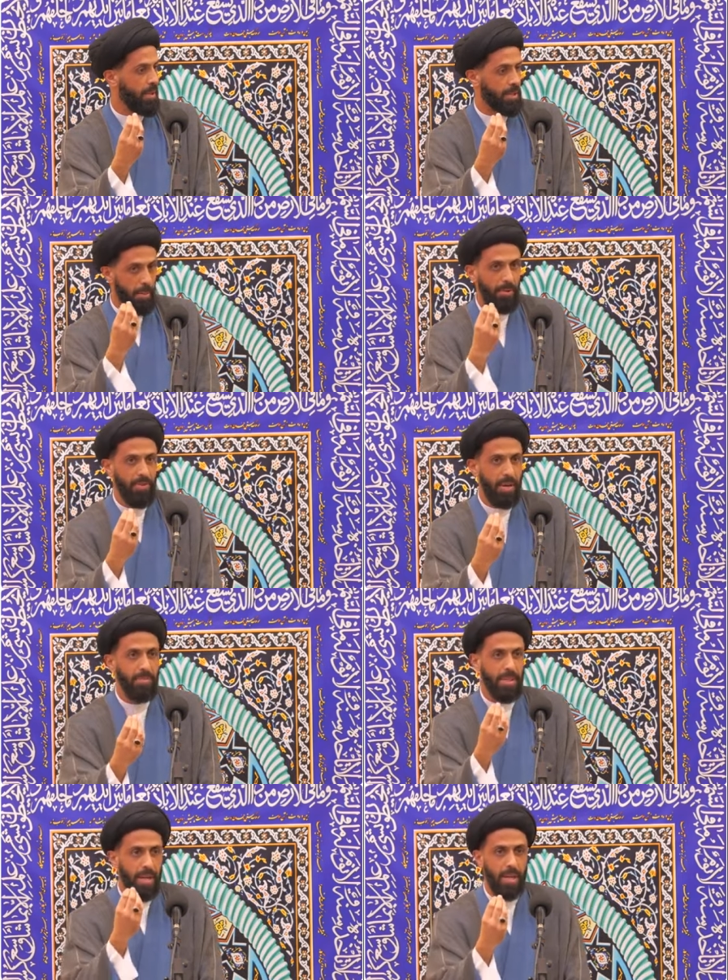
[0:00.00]
Some of
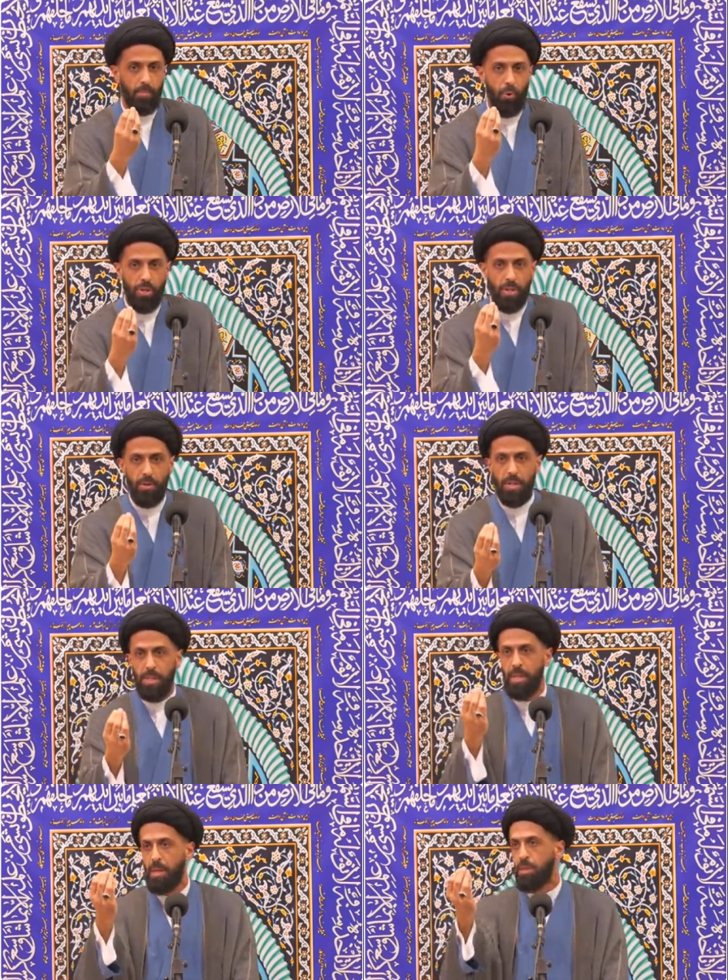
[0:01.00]
them take it more
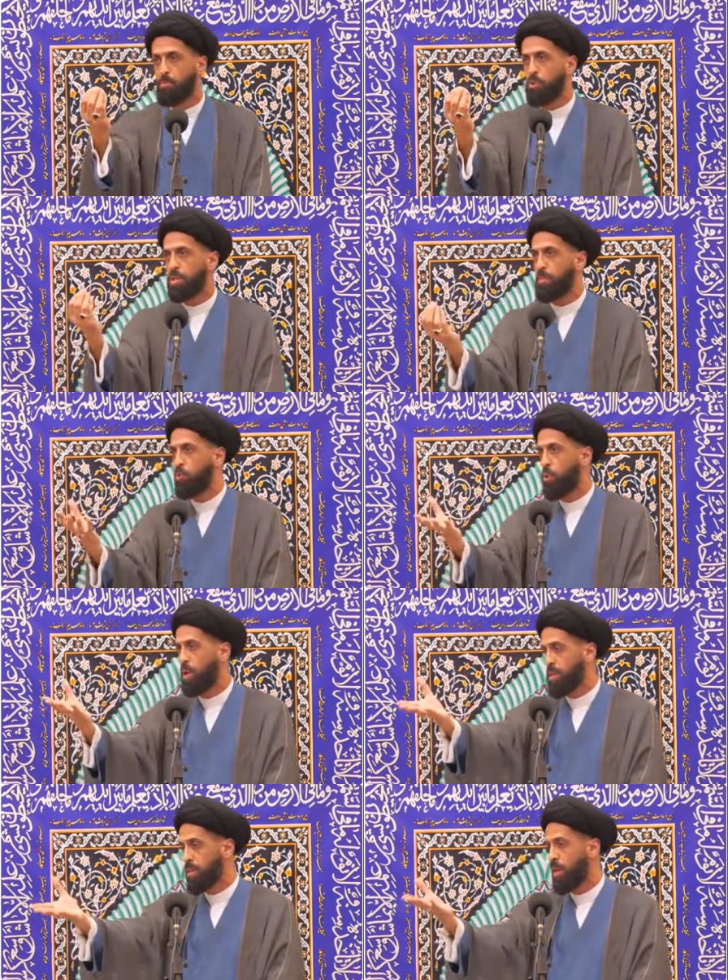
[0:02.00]
seriously than the Muslim who
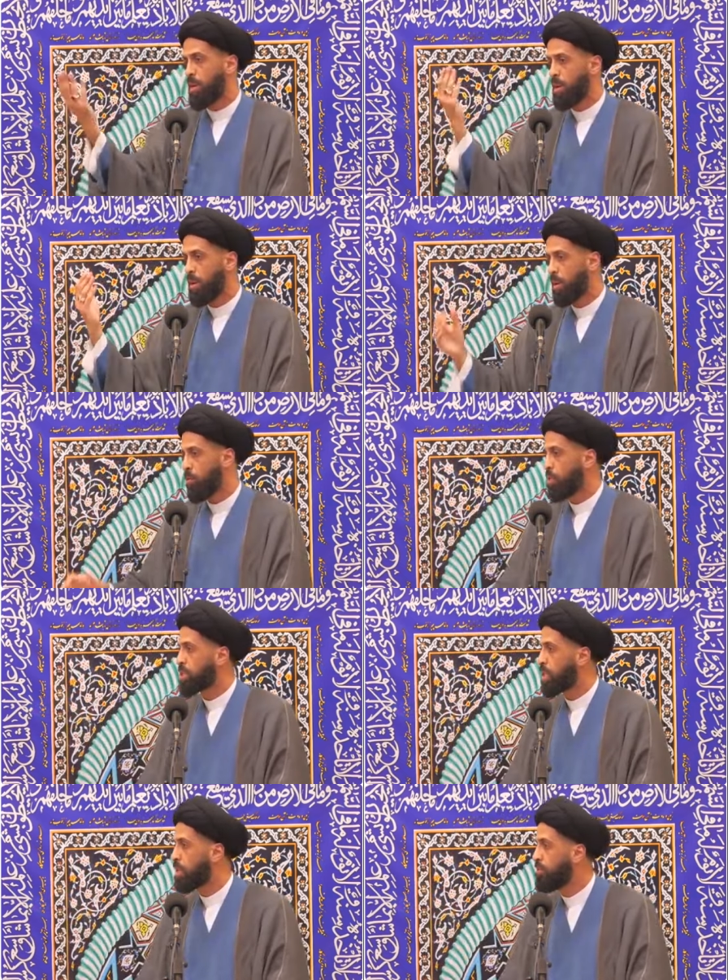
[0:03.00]
has
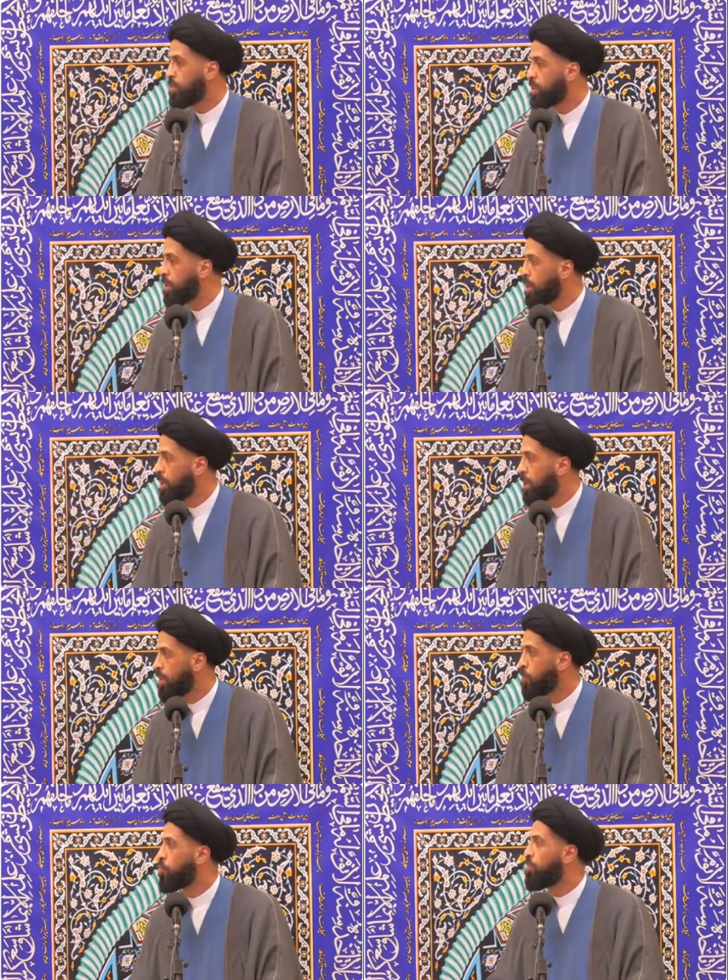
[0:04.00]
received
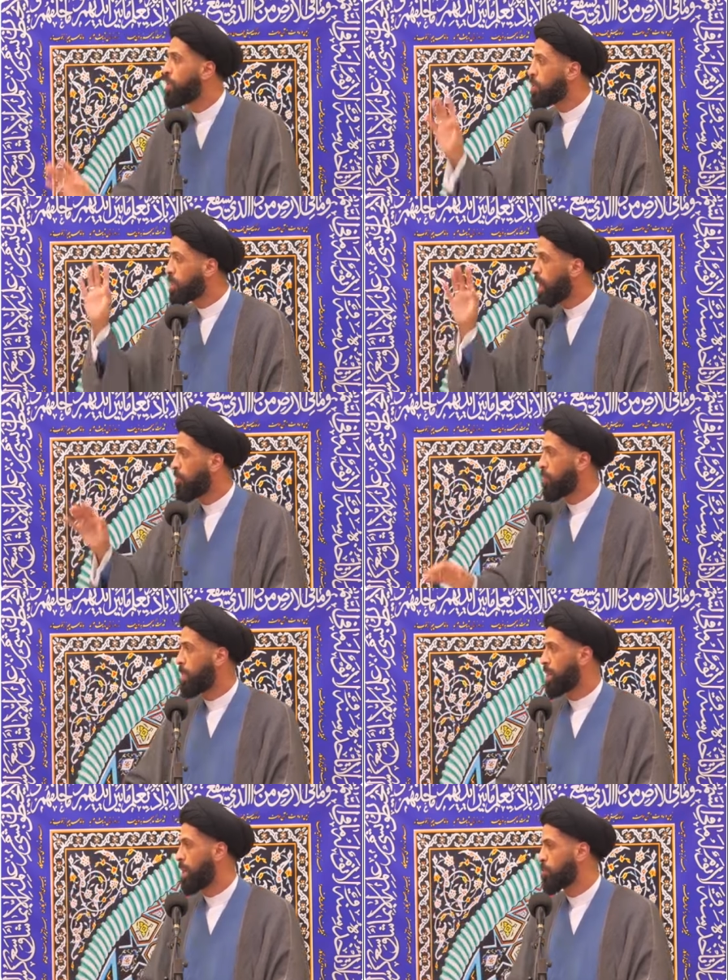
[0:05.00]
the revealed law from
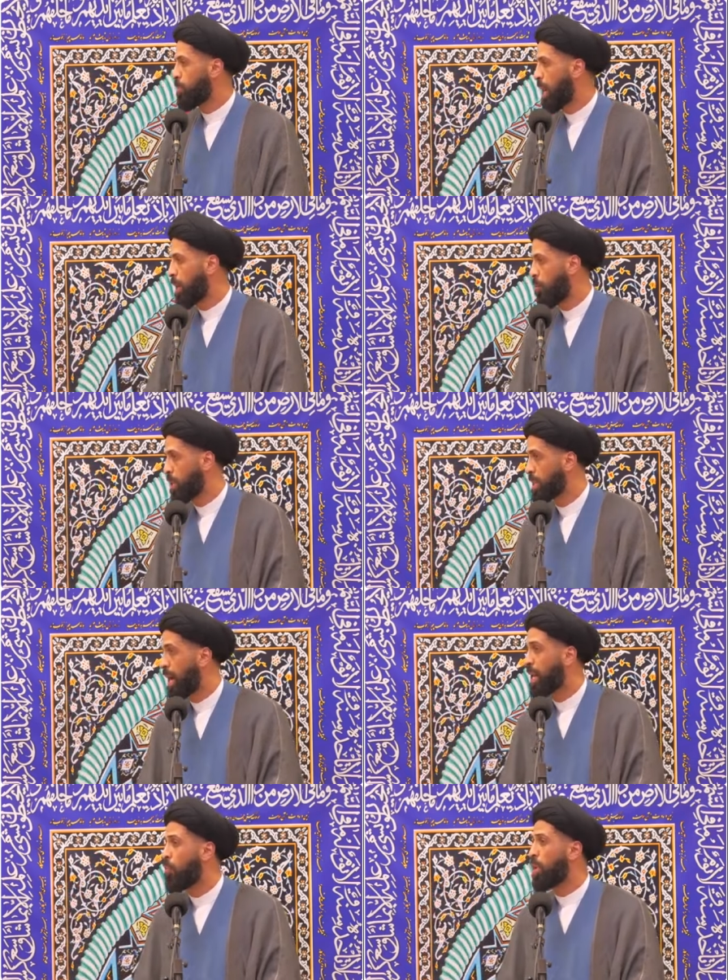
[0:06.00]
Allah subhanahu wa ta'ala.